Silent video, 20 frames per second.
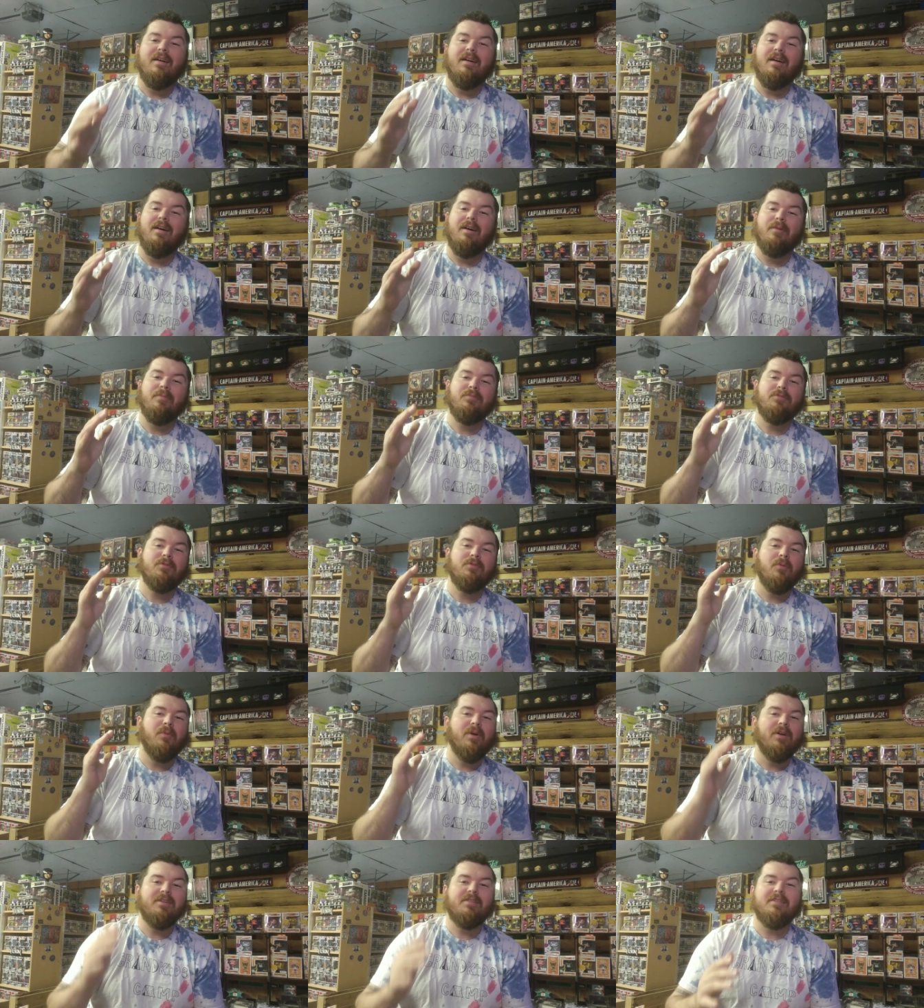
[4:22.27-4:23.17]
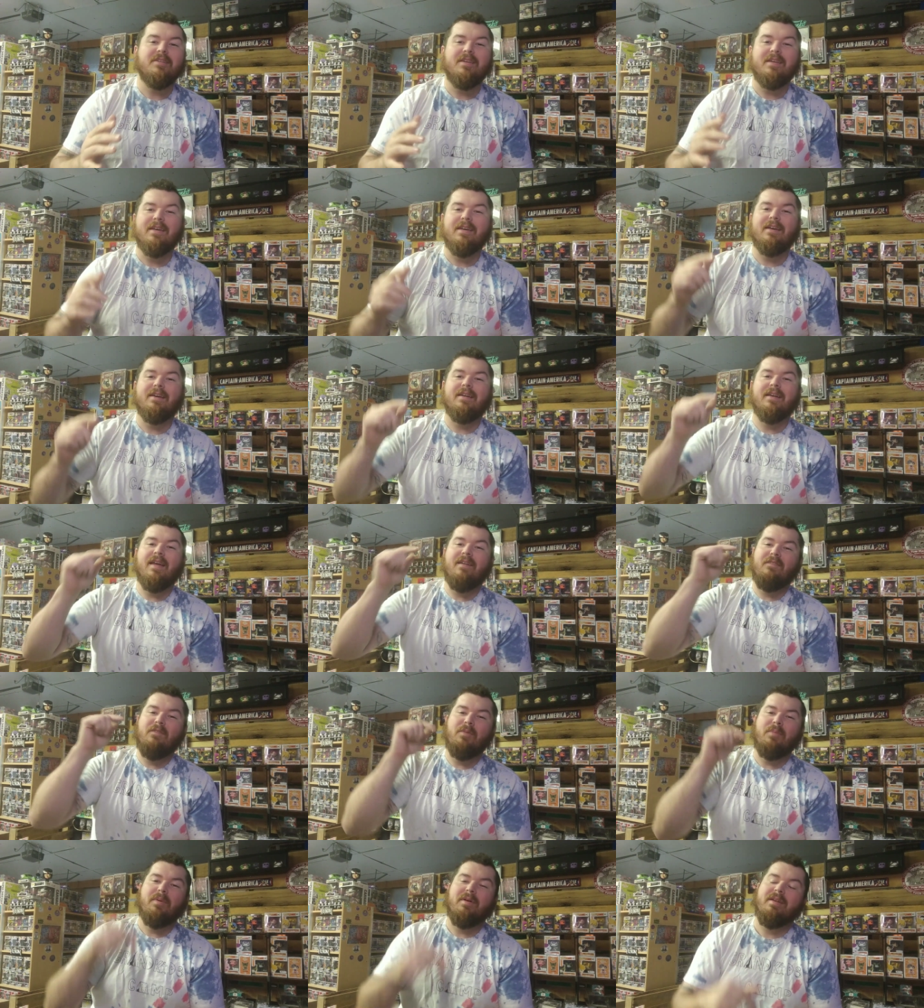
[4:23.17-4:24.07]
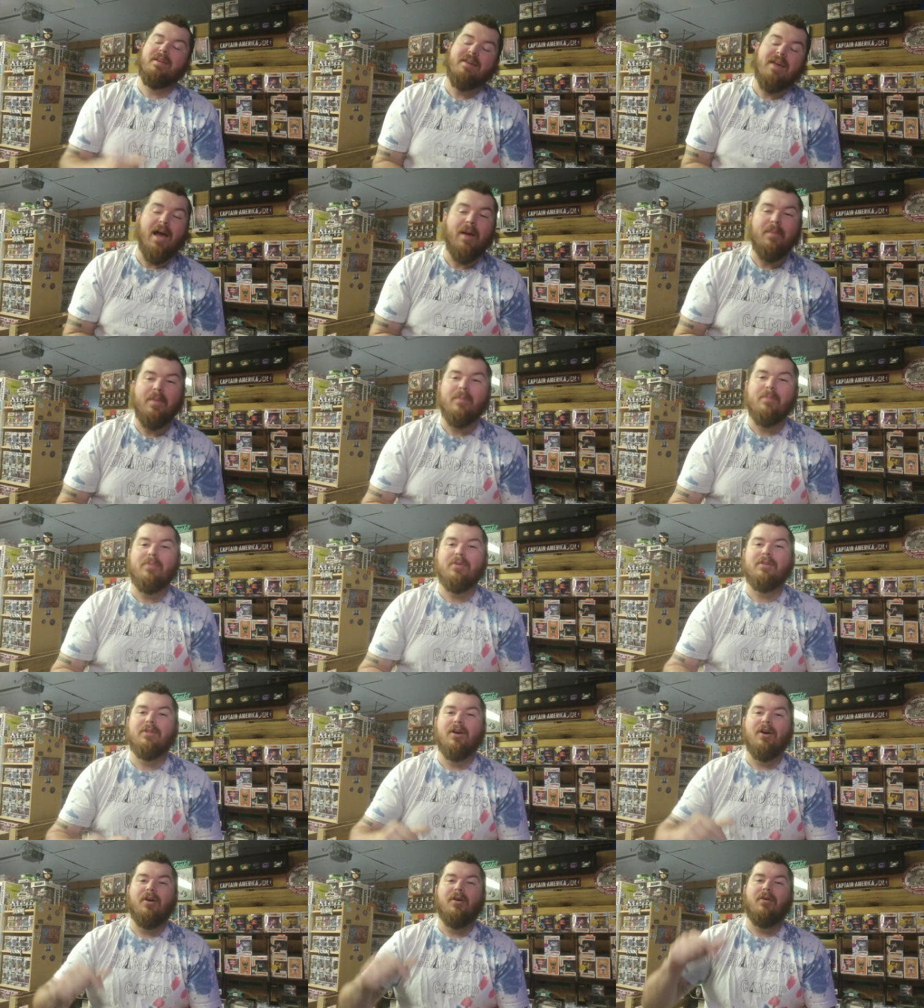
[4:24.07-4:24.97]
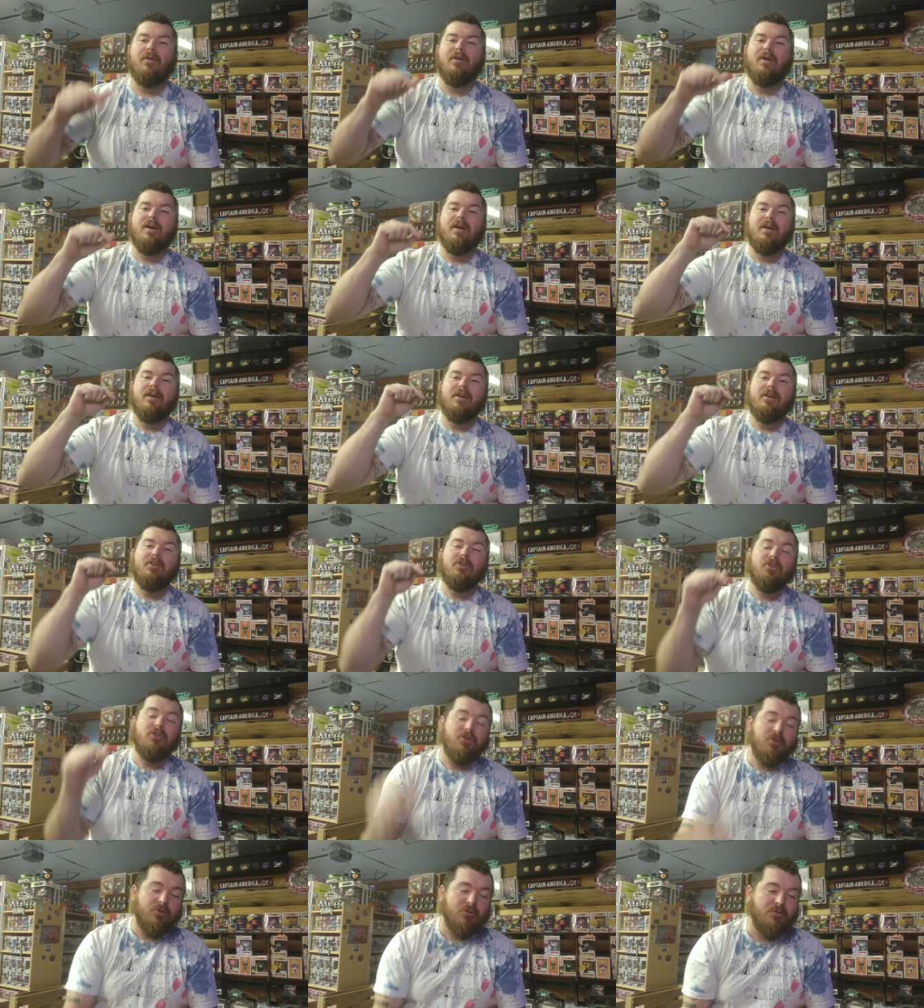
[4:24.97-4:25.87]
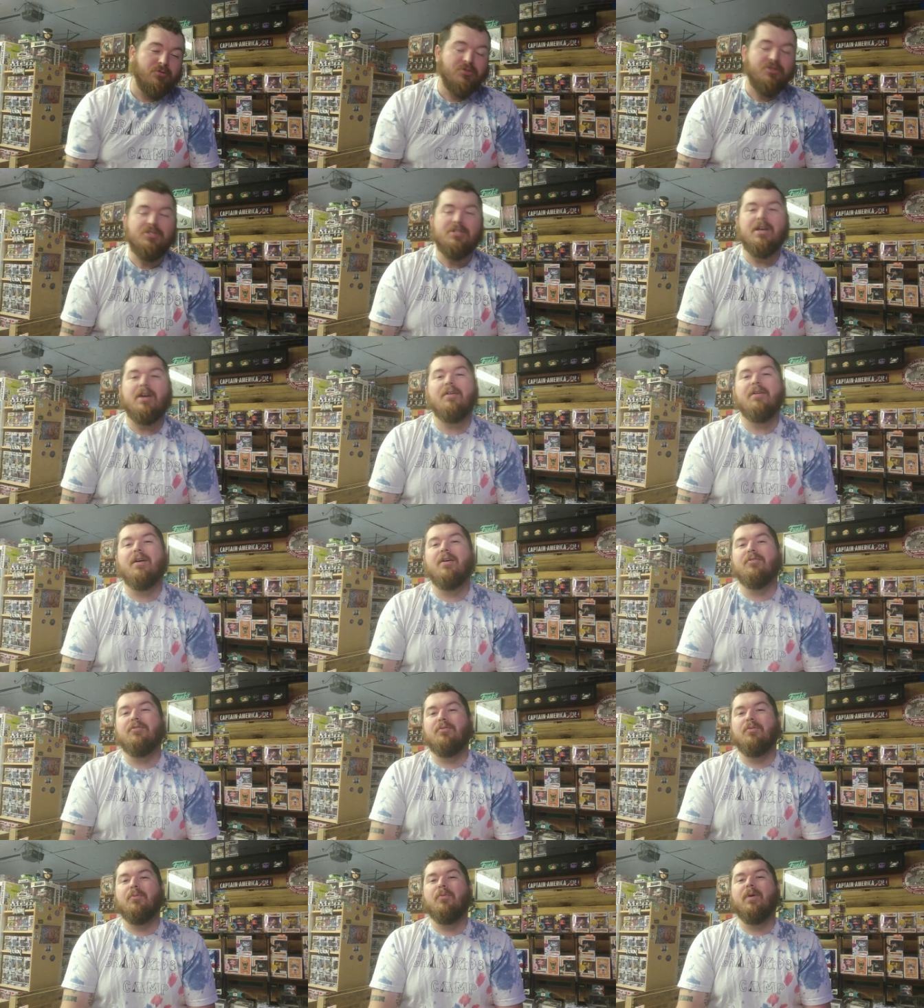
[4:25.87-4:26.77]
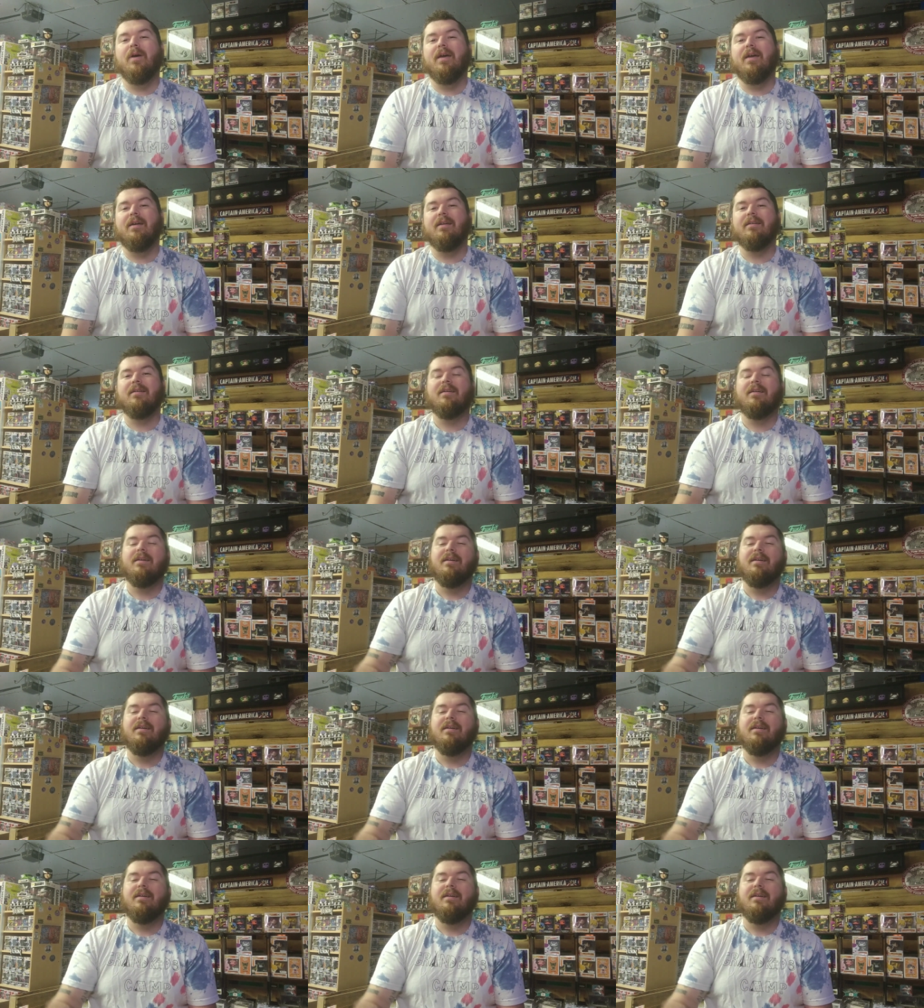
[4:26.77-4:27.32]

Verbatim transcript: Um, so once again, everybody comment below. Huge shout out to Wayne.